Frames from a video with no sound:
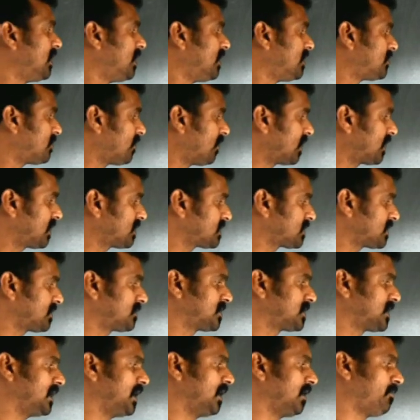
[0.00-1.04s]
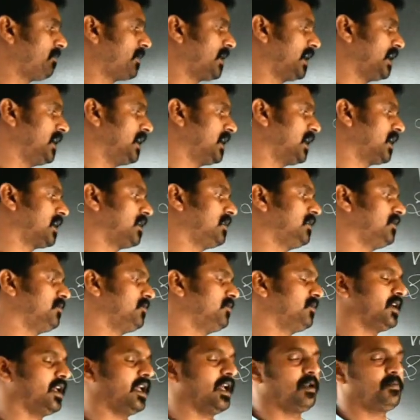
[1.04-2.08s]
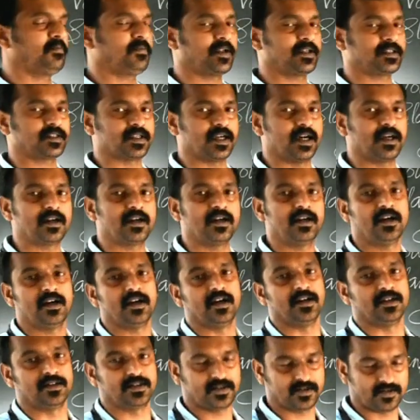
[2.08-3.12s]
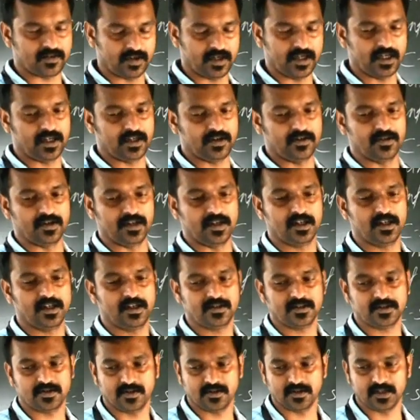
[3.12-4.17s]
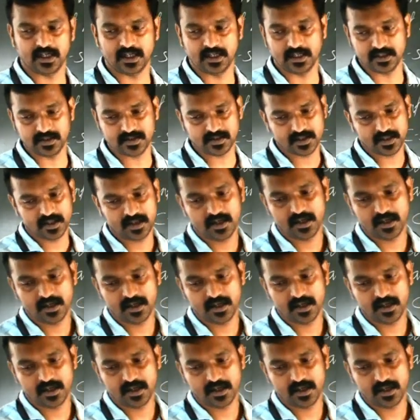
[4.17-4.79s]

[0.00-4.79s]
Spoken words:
Total surface area pi r into L plus r square unit. So that is